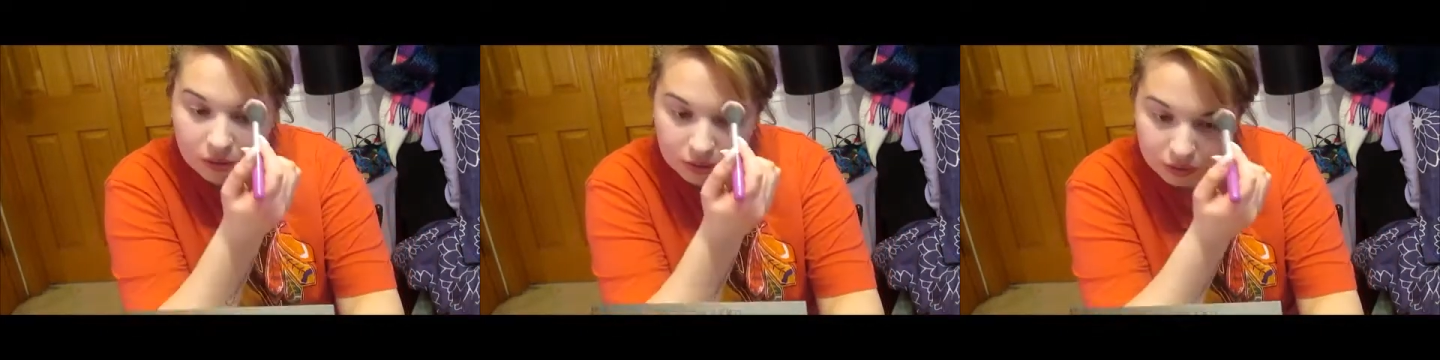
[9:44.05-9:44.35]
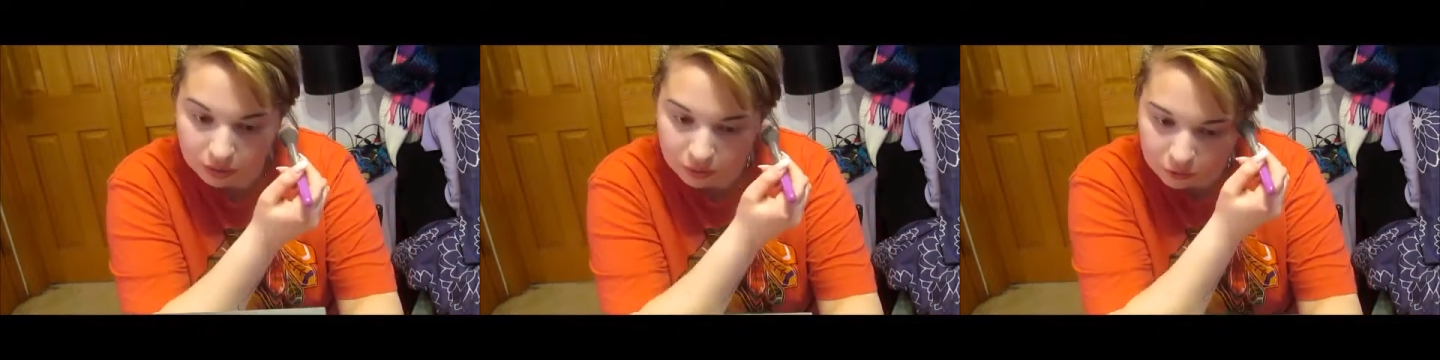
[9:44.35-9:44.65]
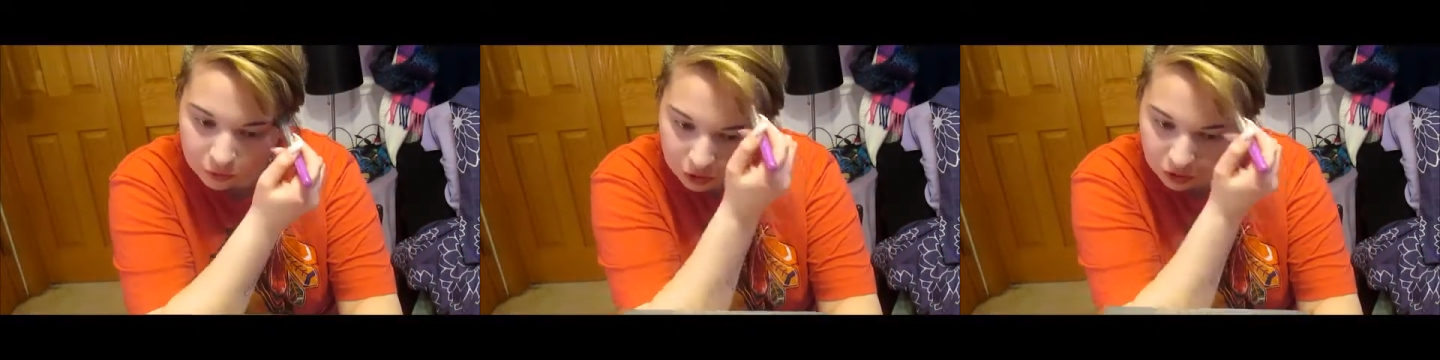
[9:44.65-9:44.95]
Just gonna
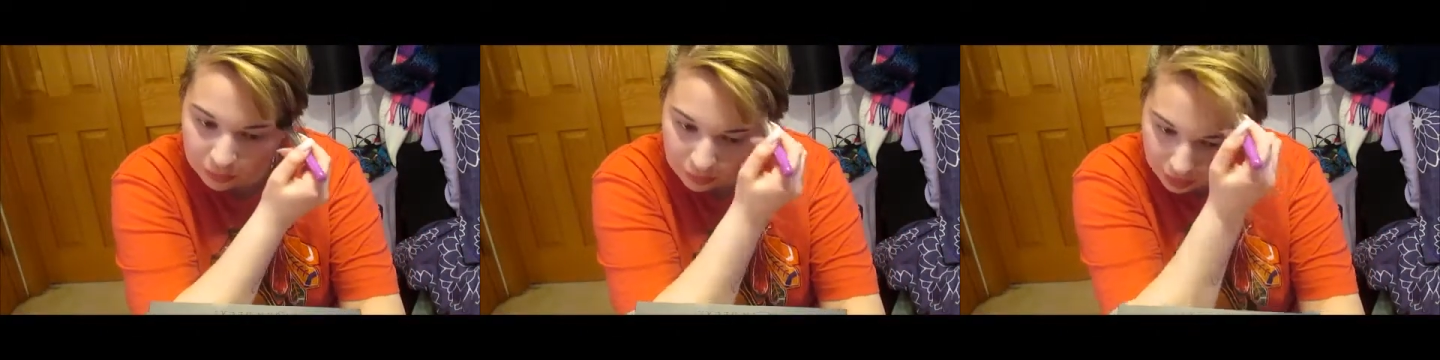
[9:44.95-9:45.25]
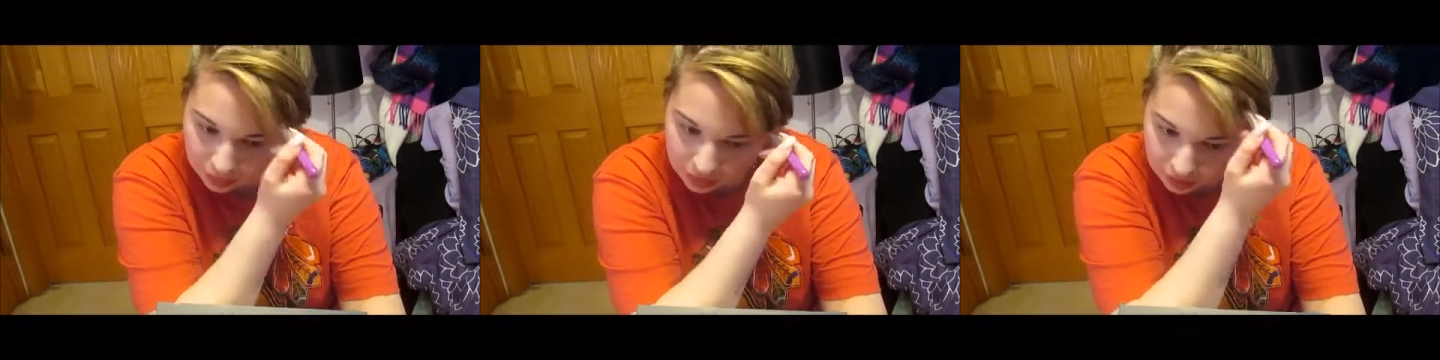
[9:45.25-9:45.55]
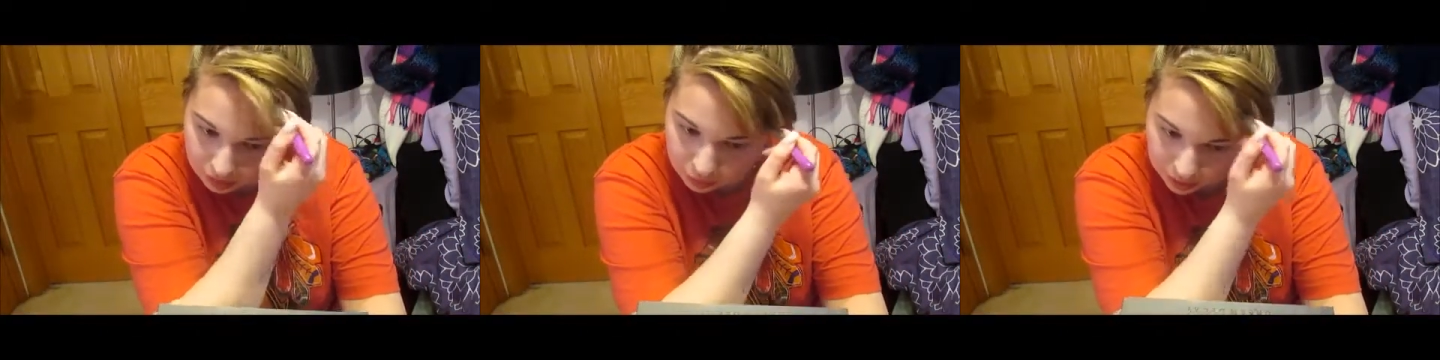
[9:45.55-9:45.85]
fish up
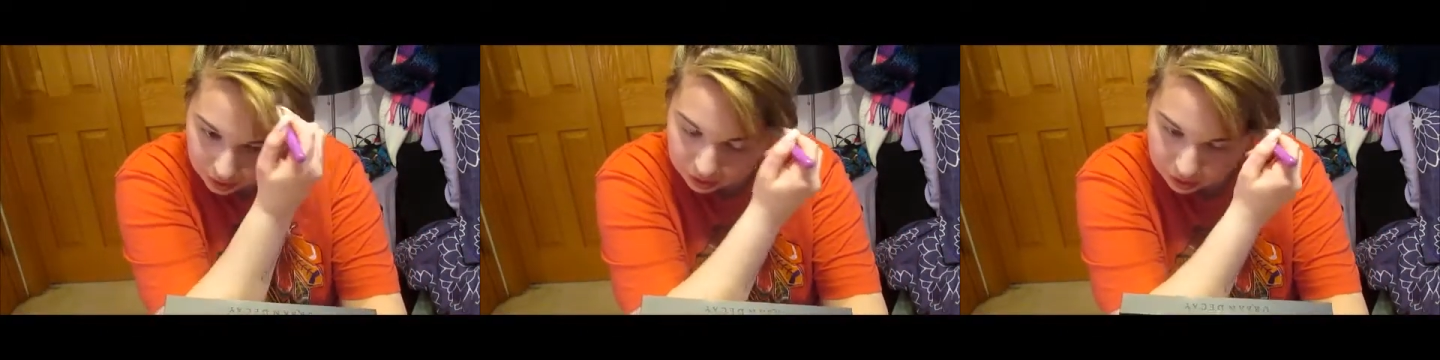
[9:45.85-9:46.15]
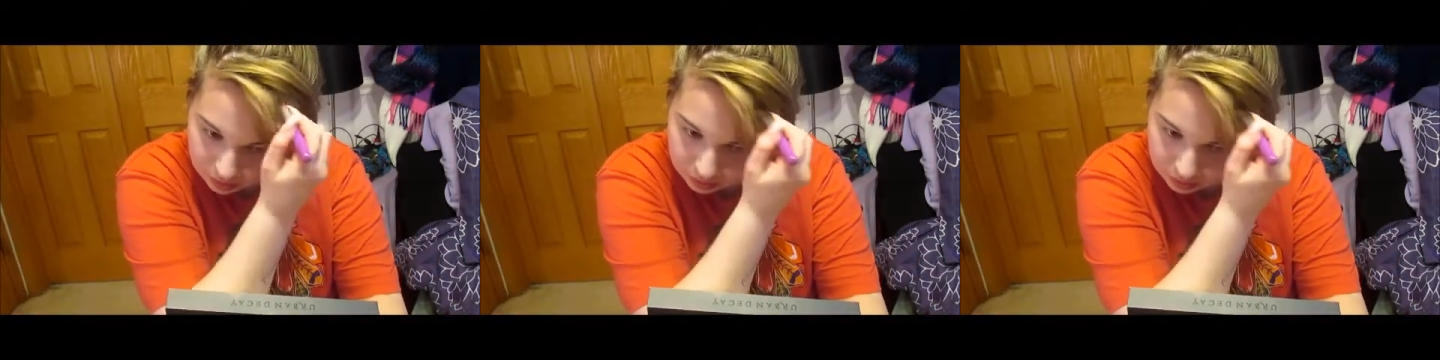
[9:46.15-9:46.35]
this way.